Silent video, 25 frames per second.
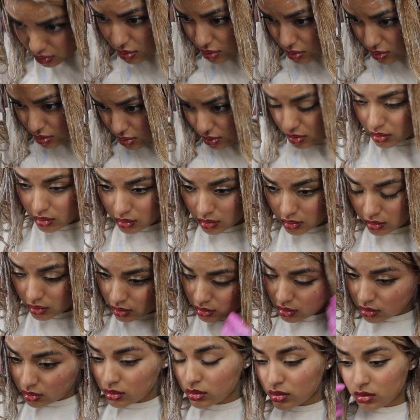I'm just
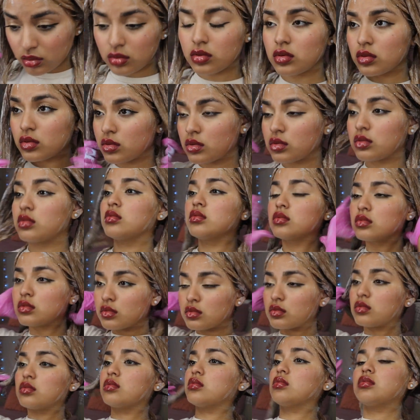seeing if I missed any
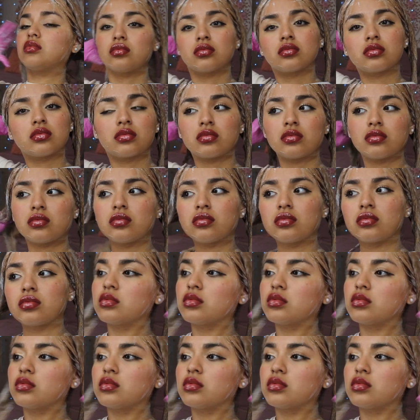spots.